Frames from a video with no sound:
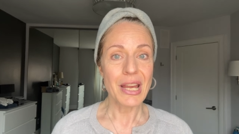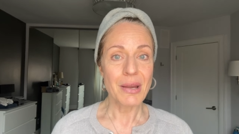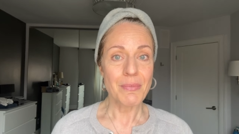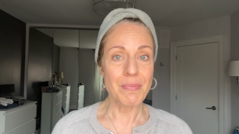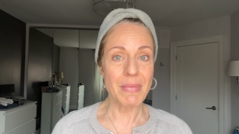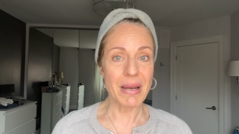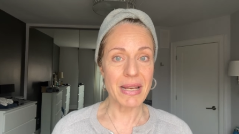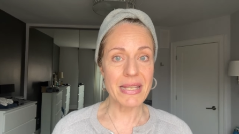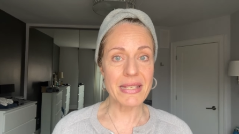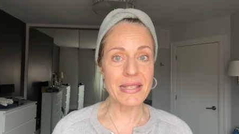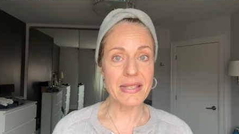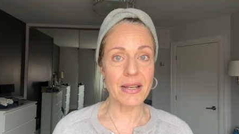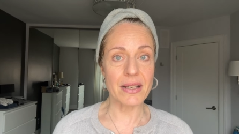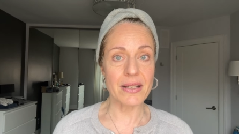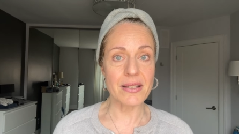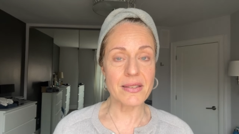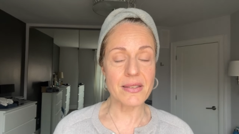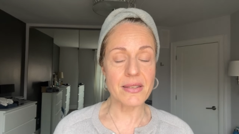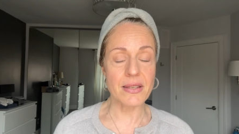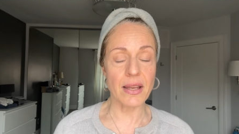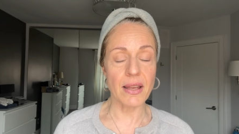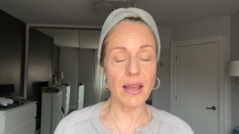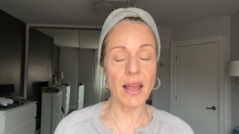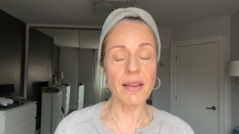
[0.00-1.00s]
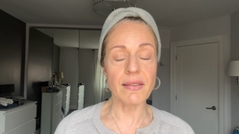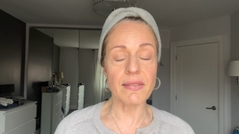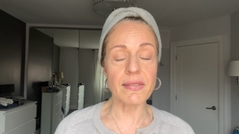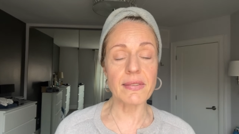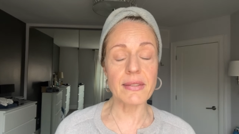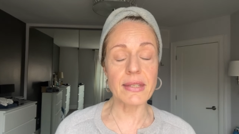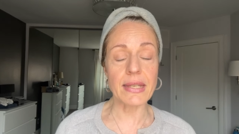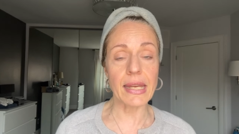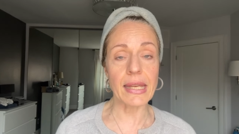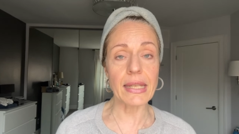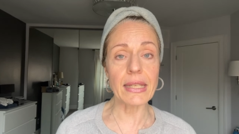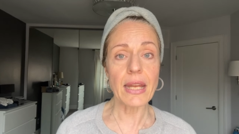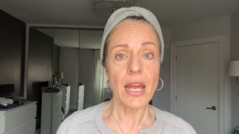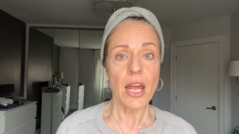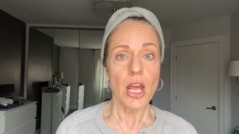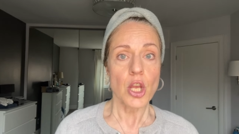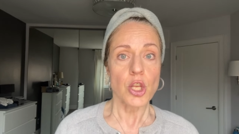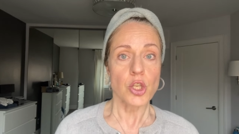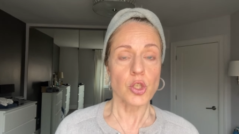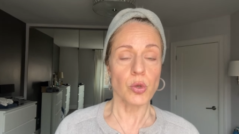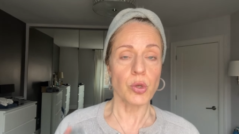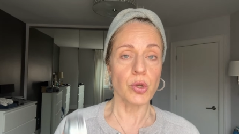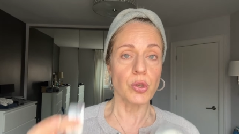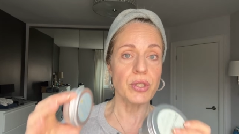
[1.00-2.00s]
my son's uh, skin.
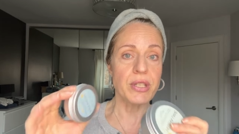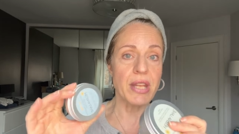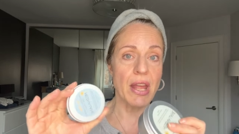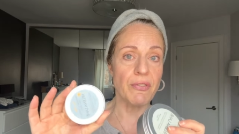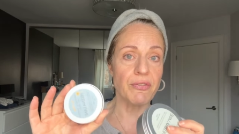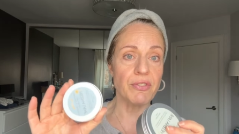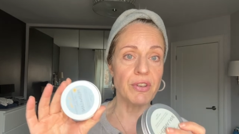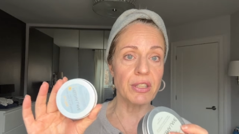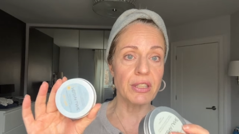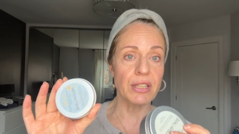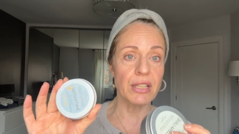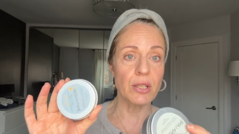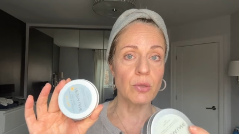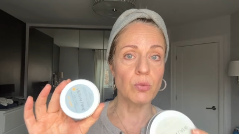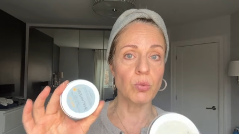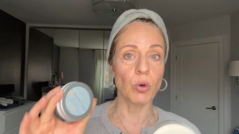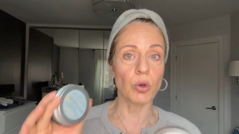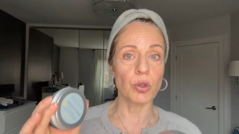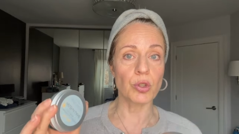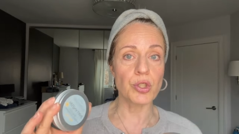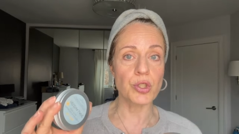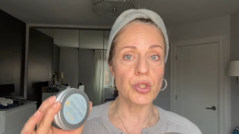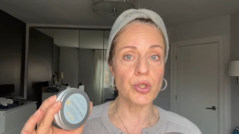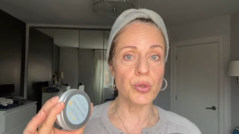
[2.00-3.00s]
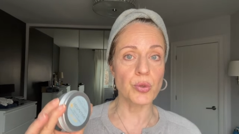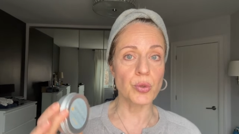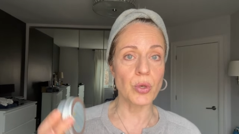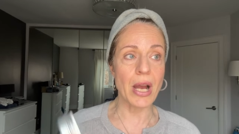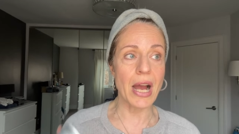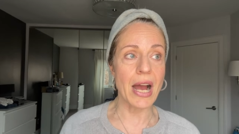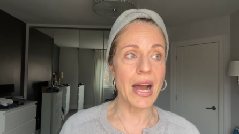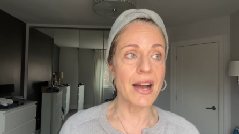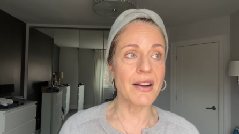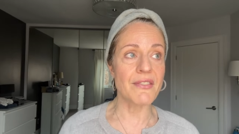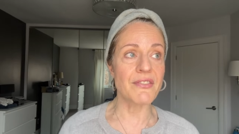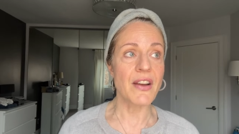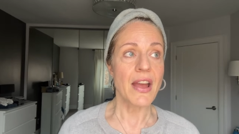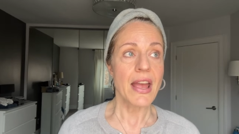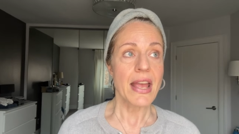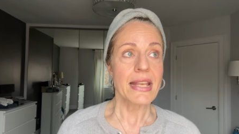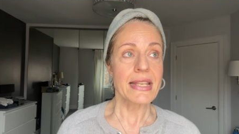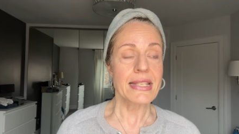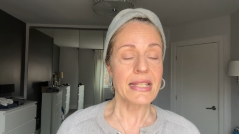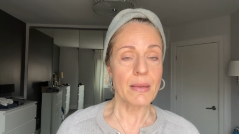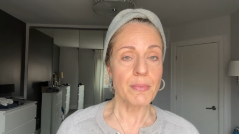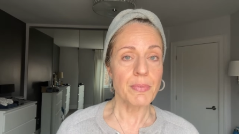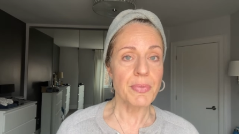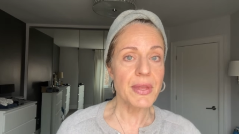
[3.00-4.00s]
So you definitely want to have
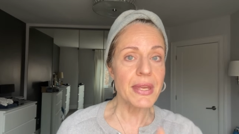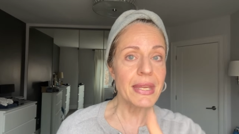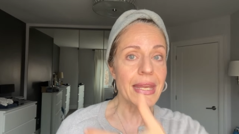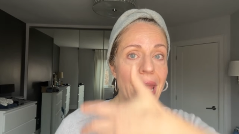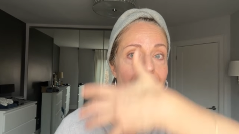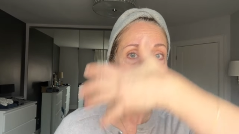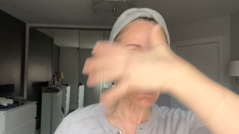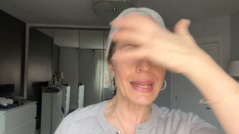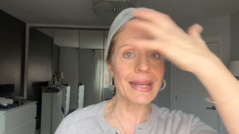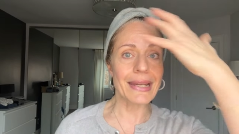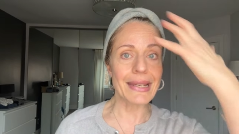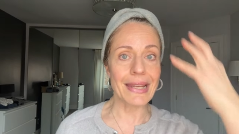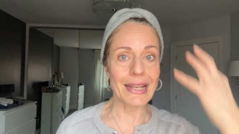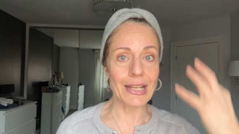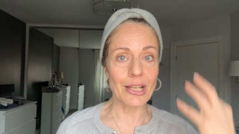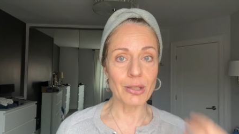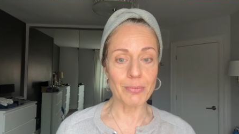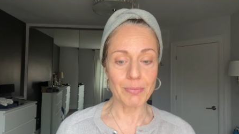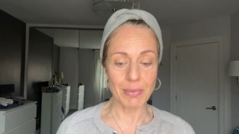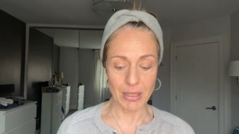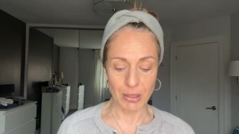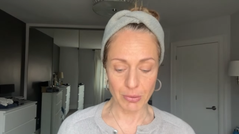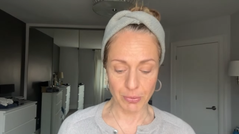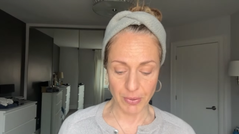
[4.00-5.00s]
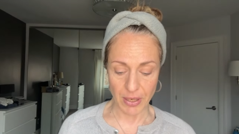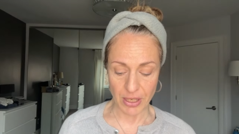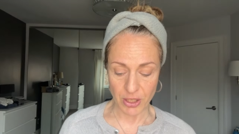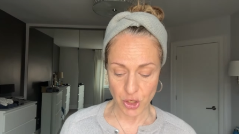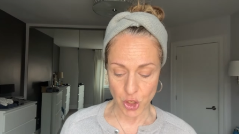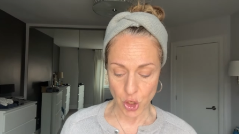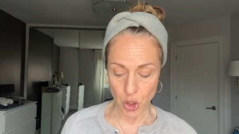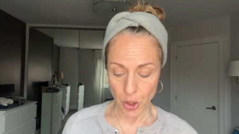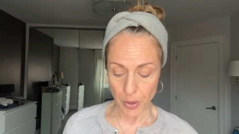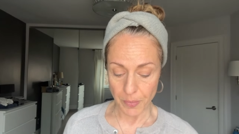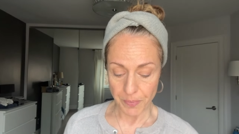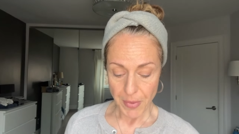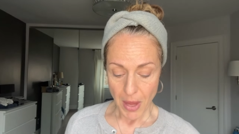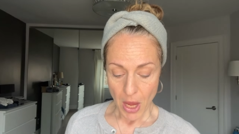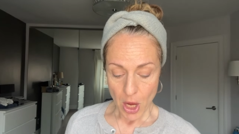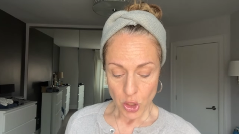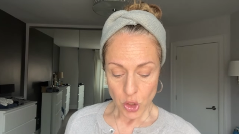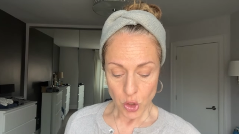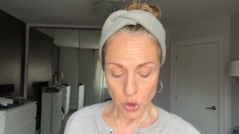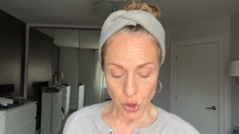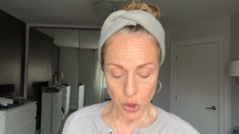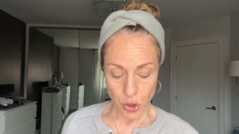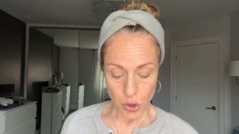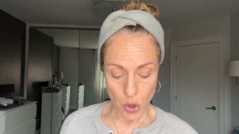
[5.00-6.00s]
something a little bit richer.
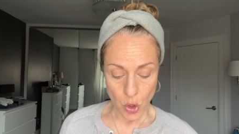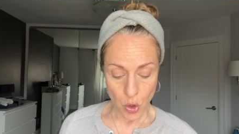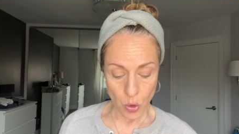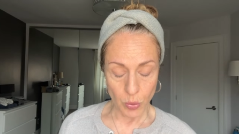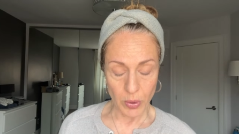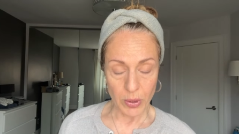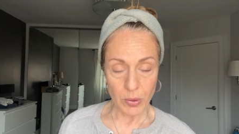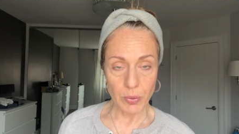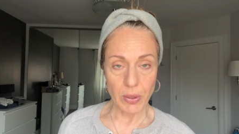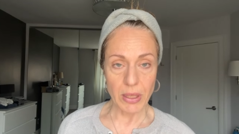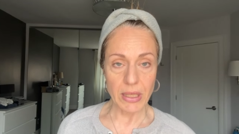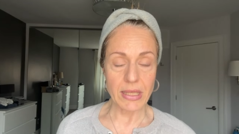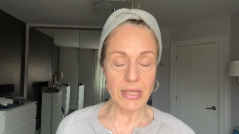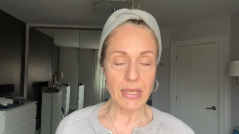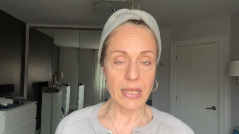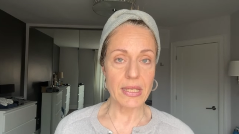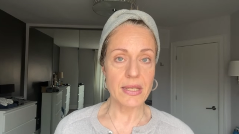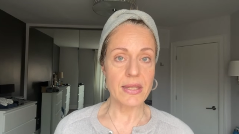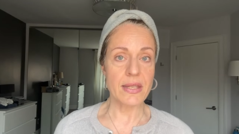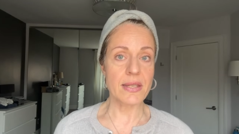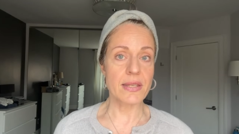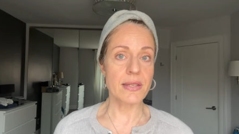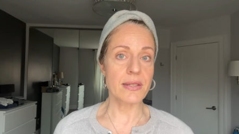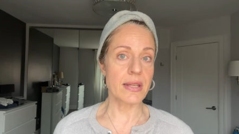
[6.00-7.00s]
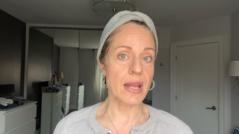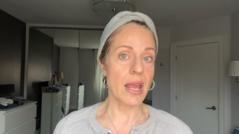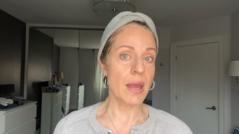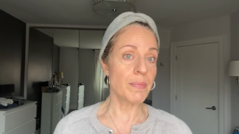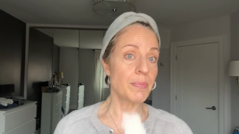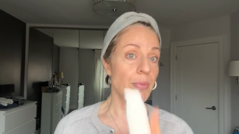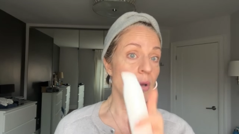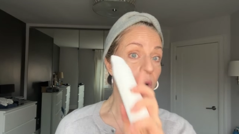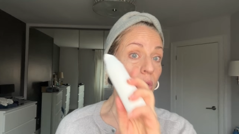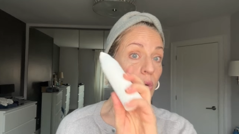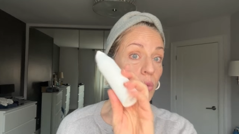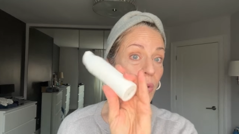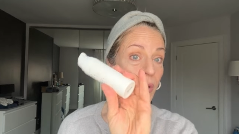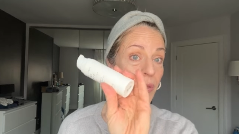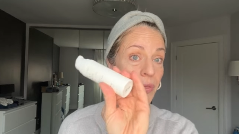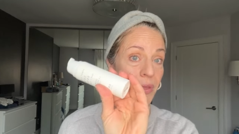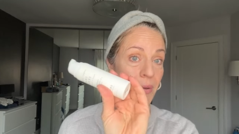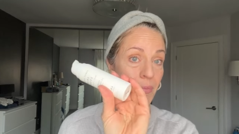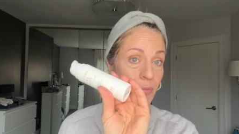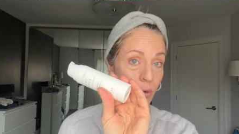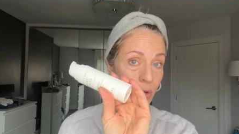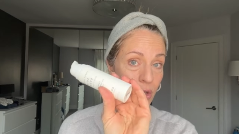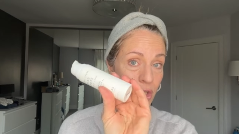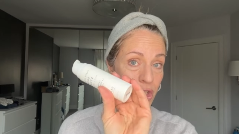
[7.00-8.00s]
So you know when we did the step with the
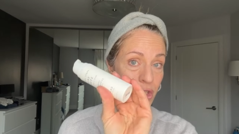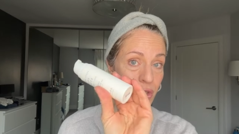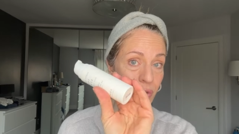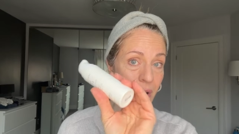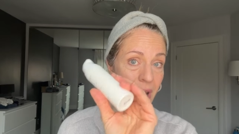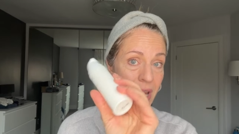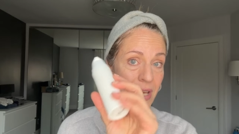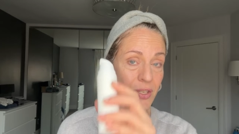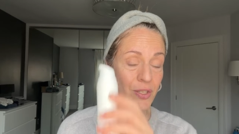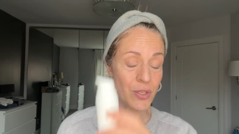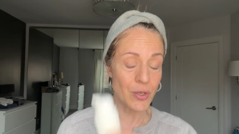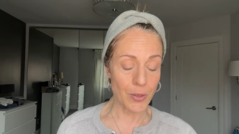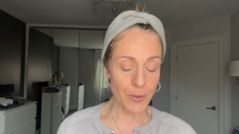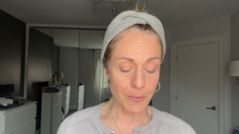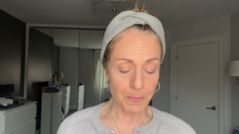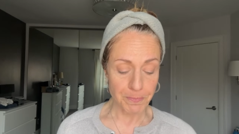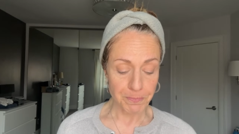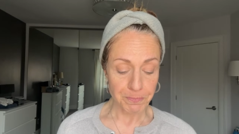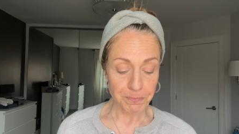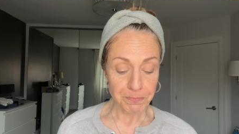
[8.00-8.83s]
moisturizer,